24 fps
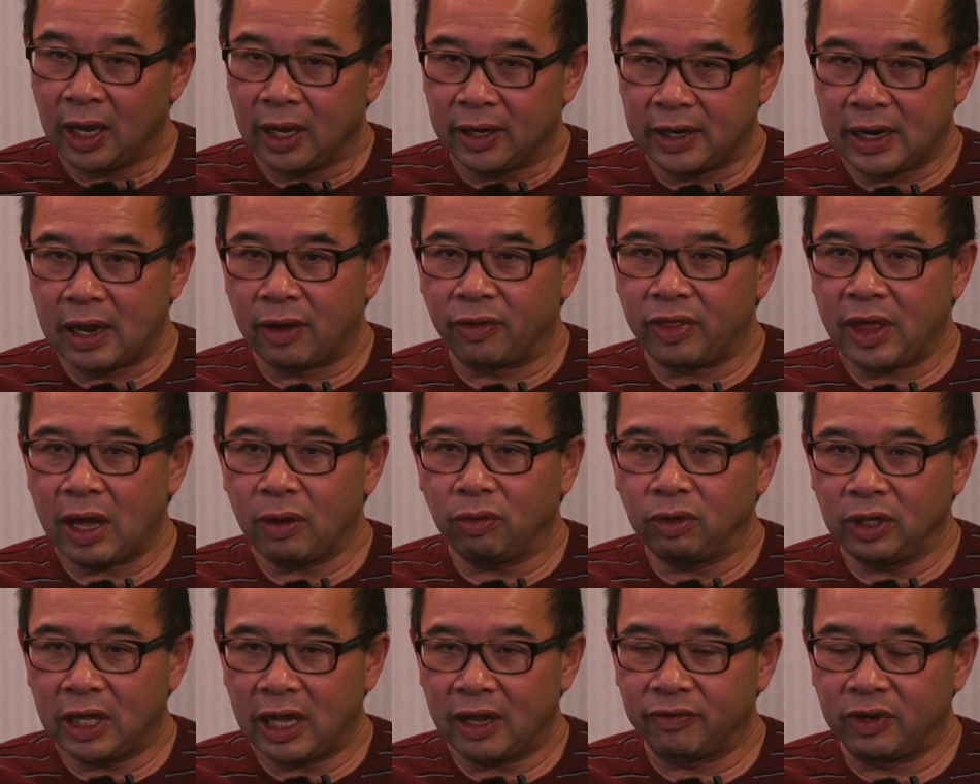Now, that
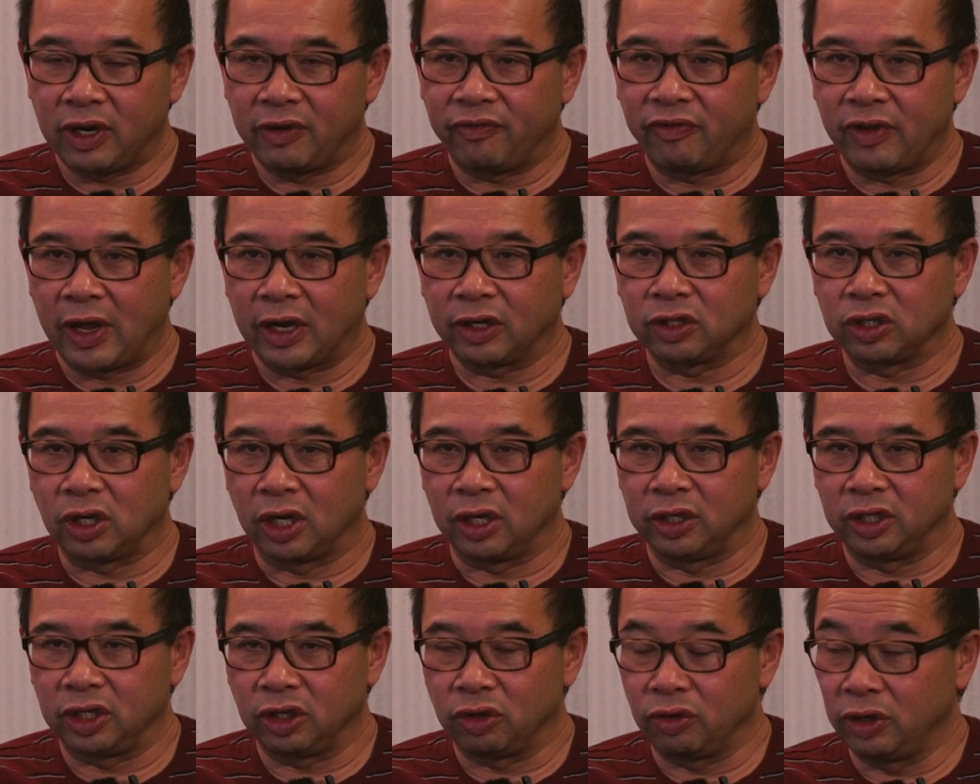will have an effect
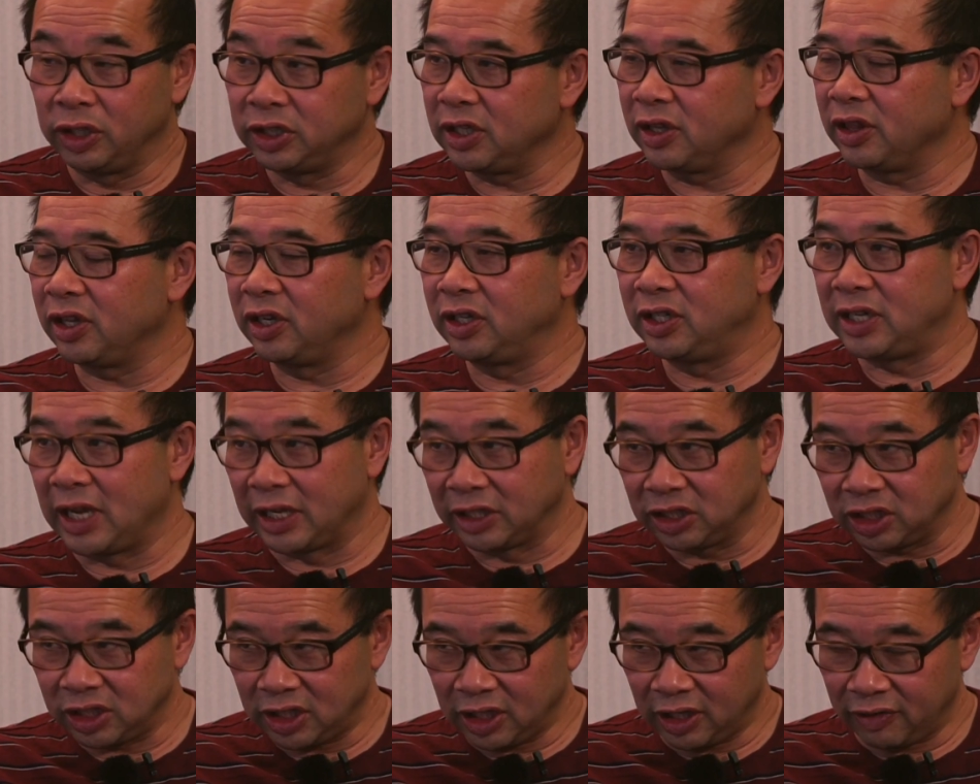on decreasing the
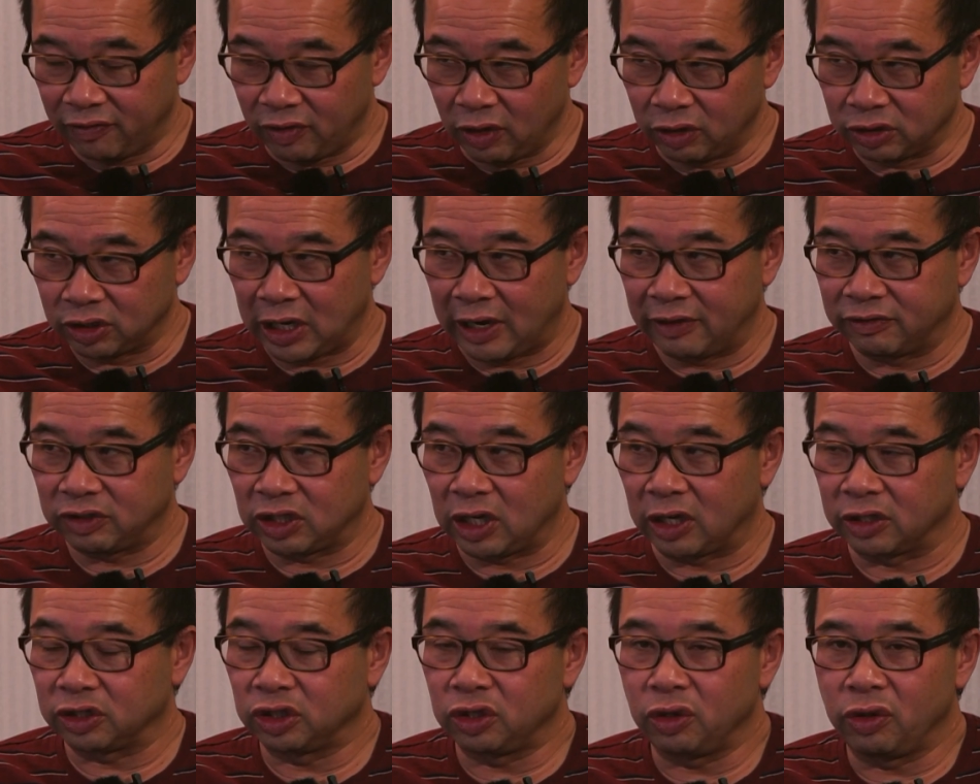density of those
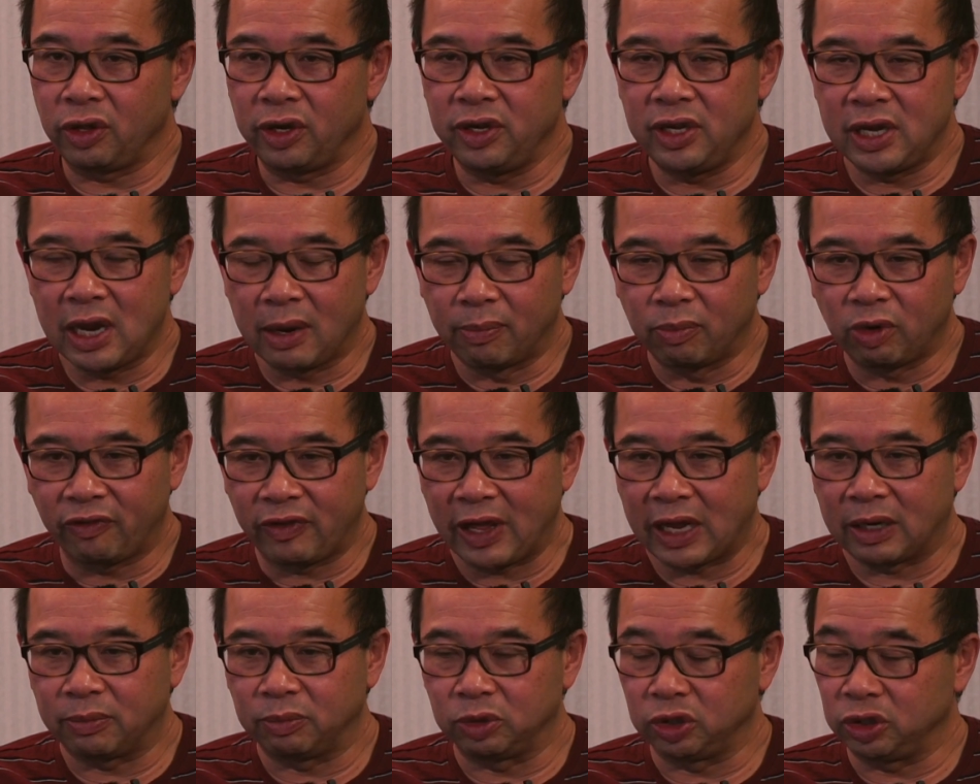livestock, so the number of
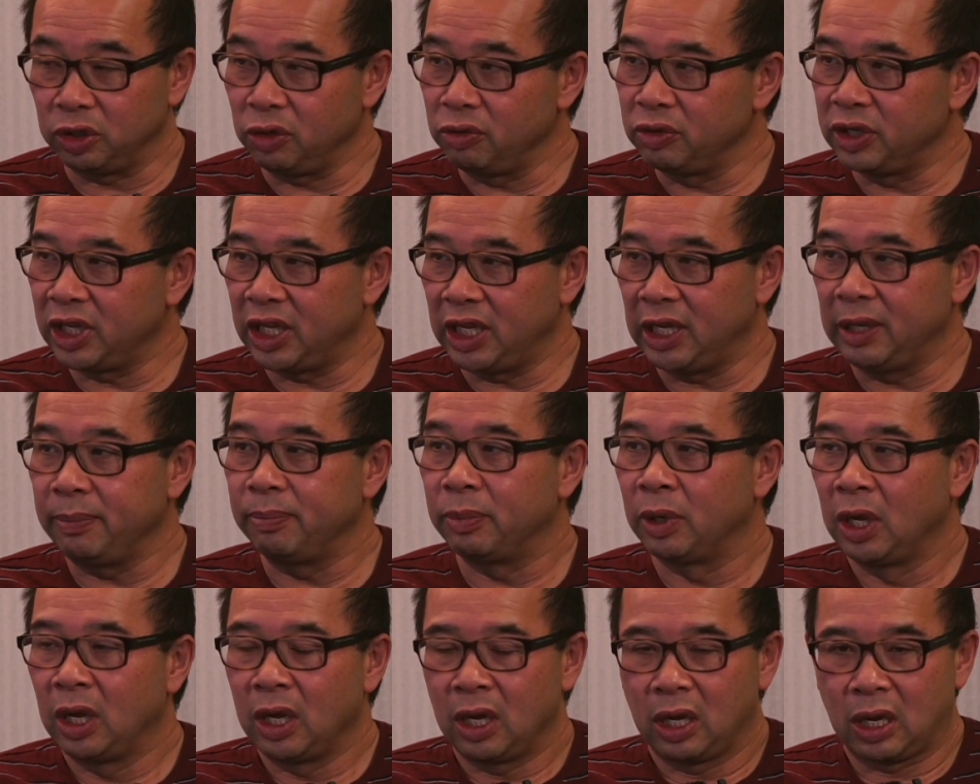animals you keep
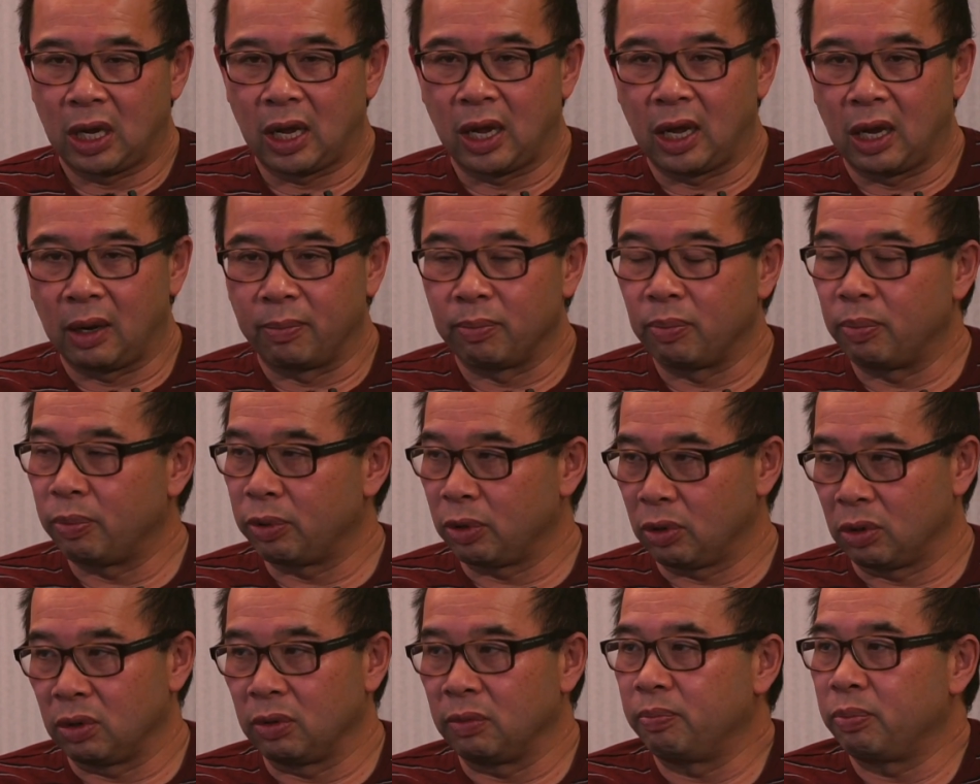
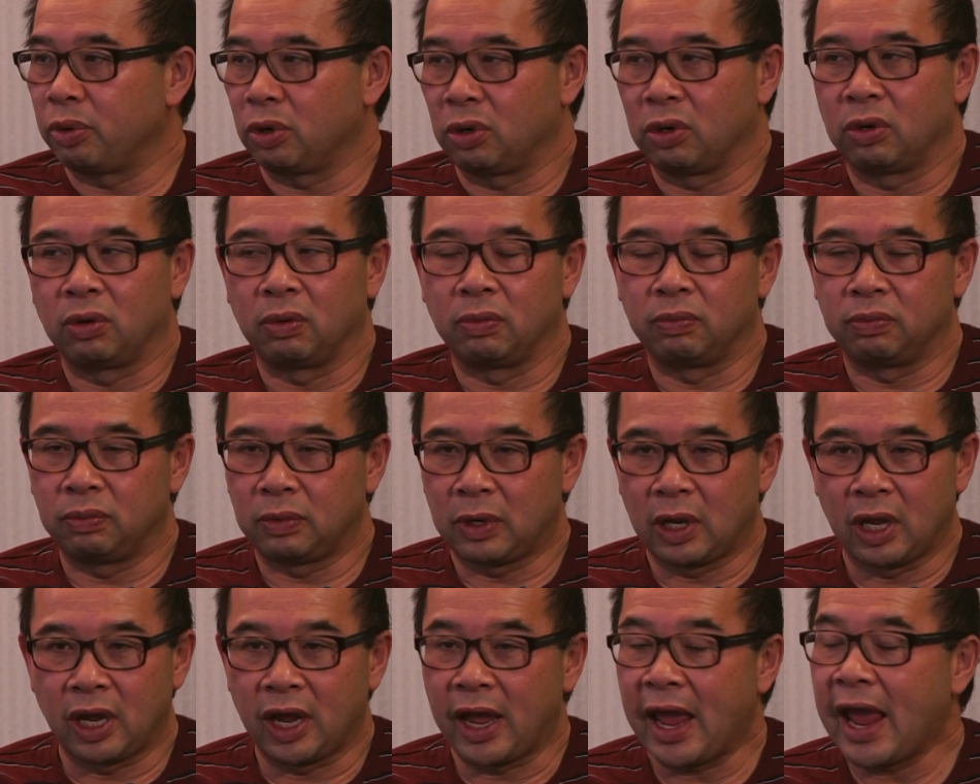per
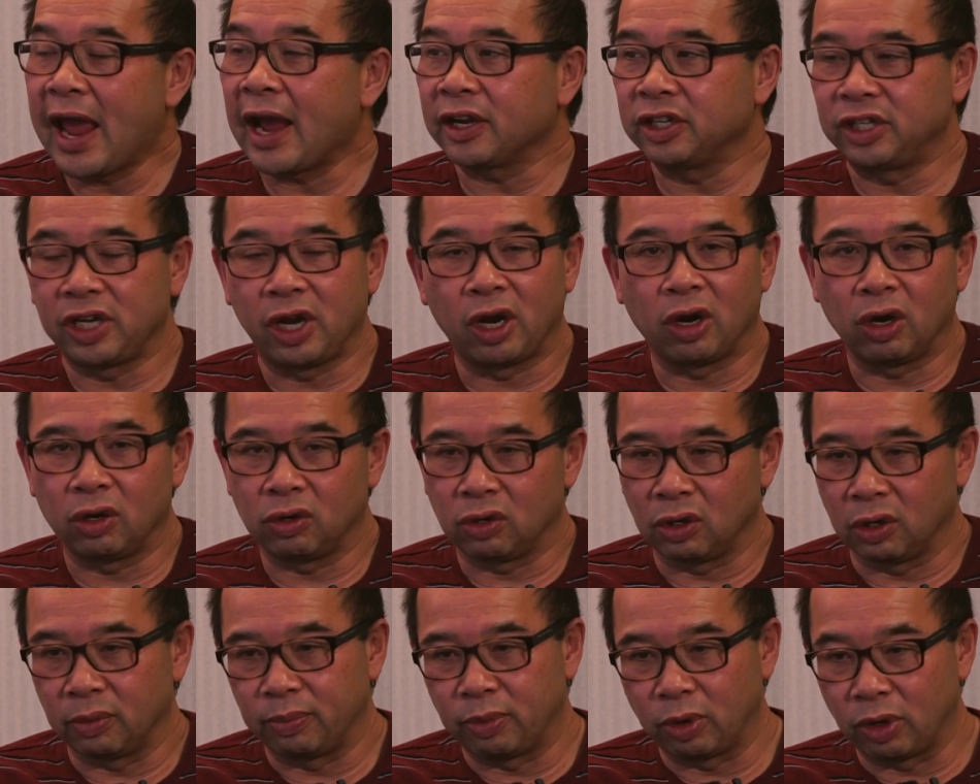hectare
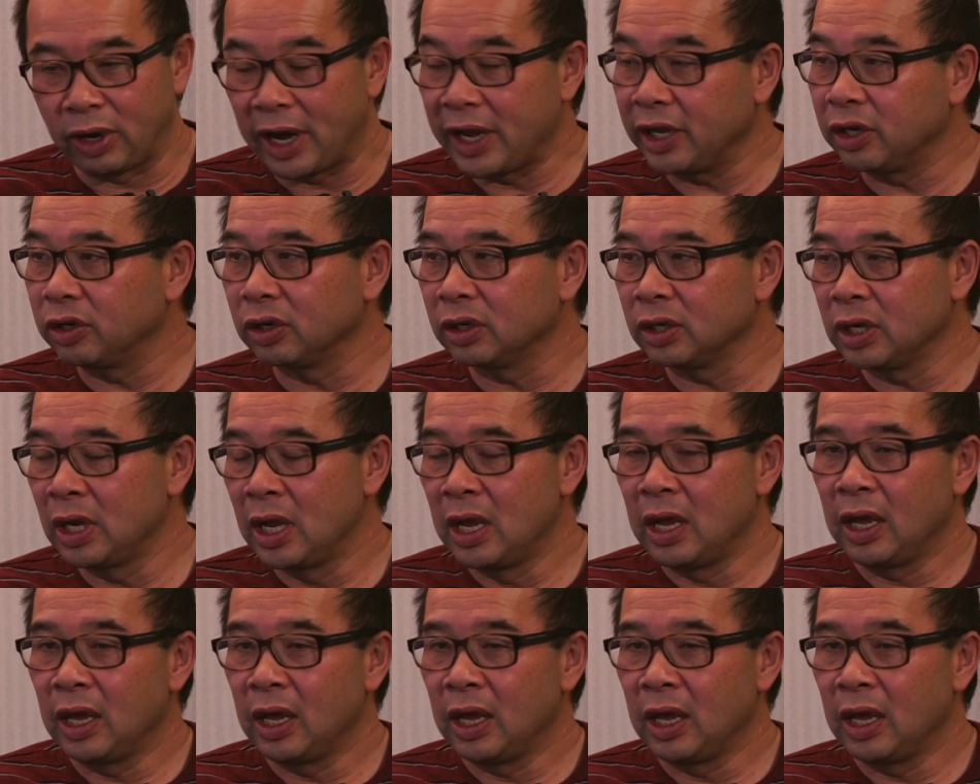or per acre,